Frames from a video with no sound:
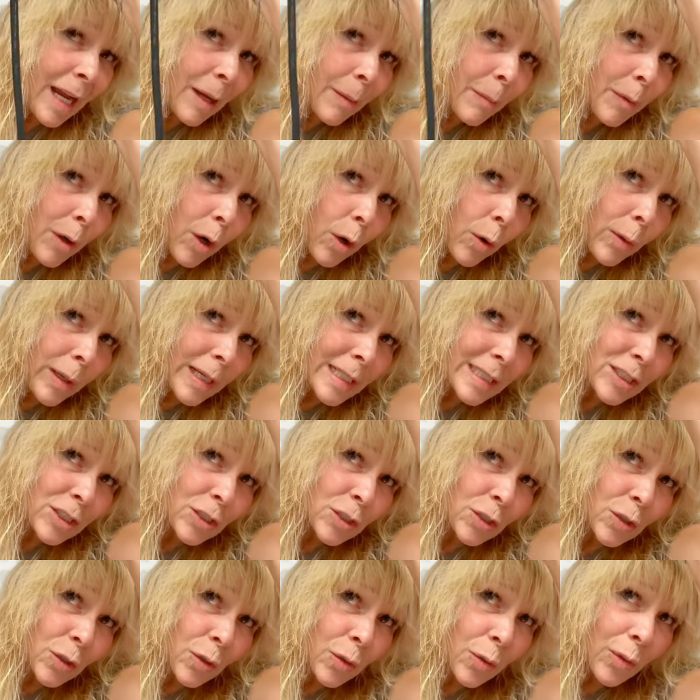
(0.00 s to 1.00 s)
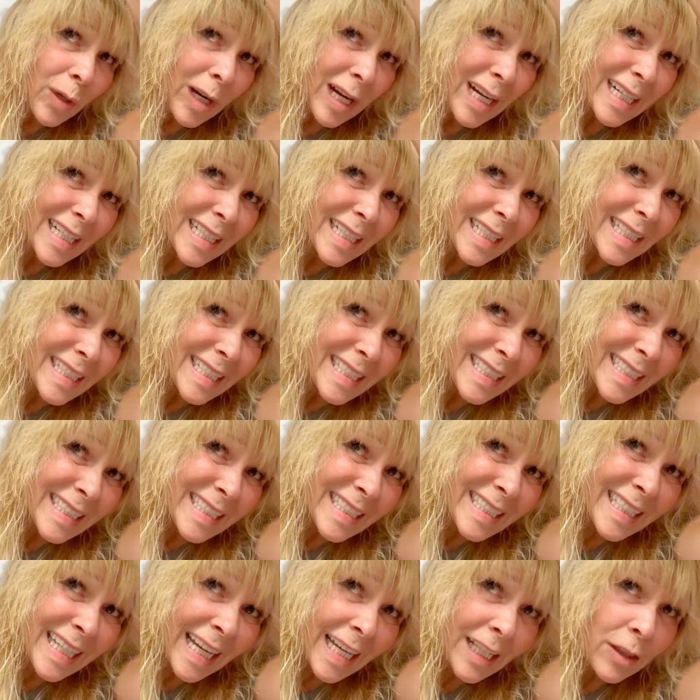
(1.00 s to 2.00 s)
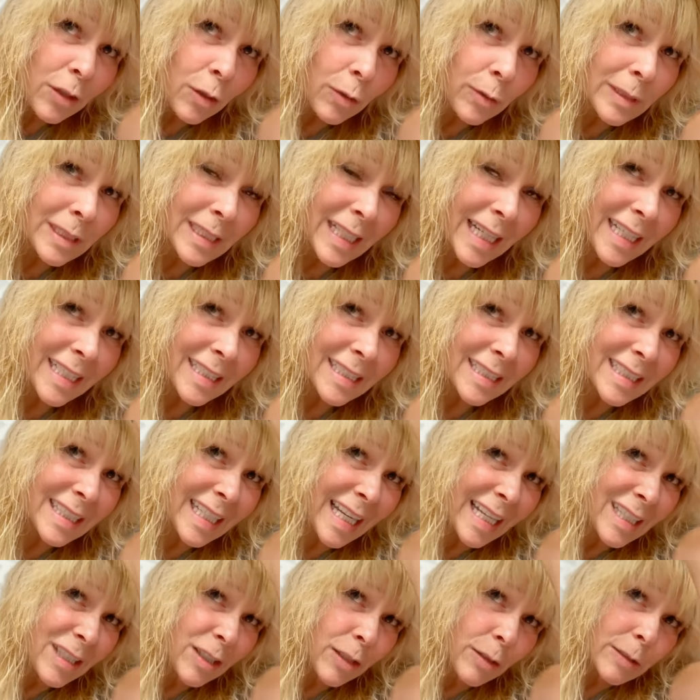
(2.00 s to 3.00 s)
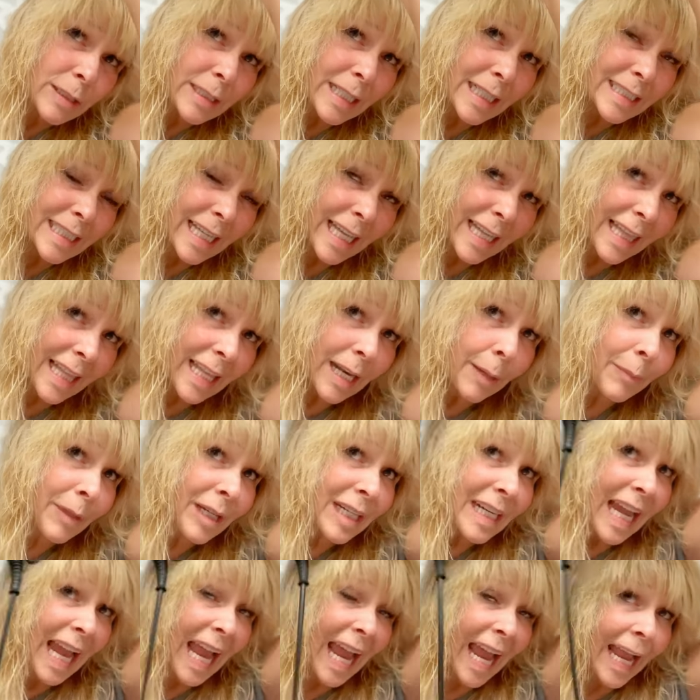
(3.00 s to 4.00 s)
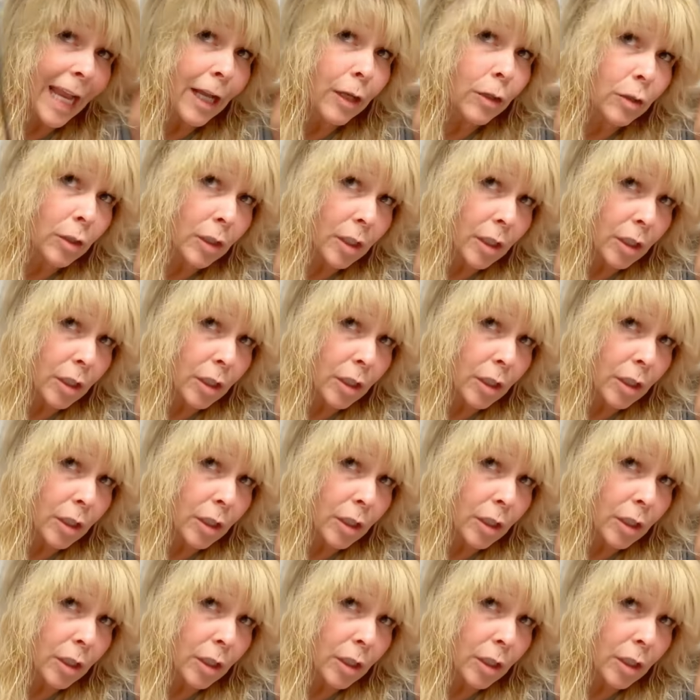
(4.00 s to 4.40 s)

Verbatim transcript: I'm going to get those in, and then I'm going to angle it